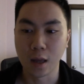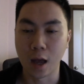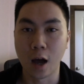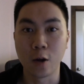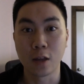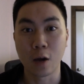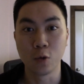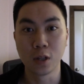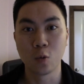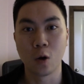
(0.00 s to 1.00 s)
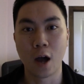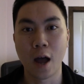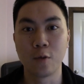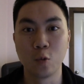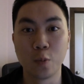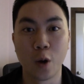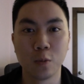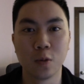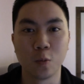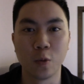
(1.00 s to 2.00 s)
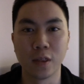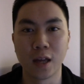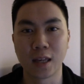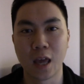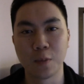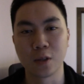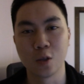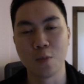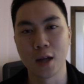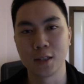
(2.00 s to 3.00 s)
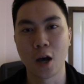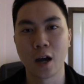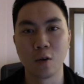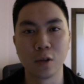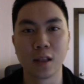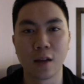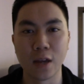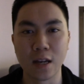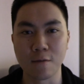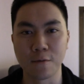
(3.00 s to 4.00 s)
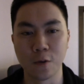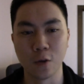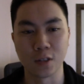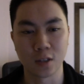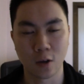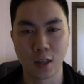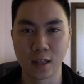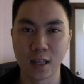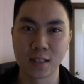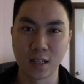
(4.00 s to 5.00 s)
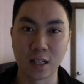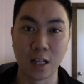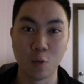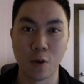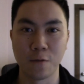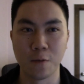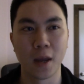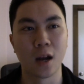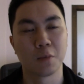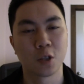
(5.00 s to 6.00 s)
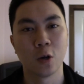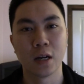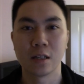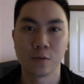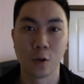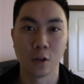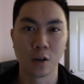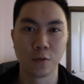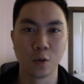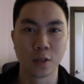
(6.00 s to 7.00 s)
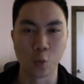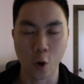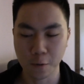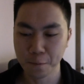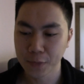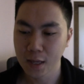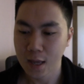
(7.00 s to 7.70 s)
I know that really well. I have a real problem with keeping to my diet. I really love eating food, so that's a clear one for me, and I'm sure it is for a lot of you as well.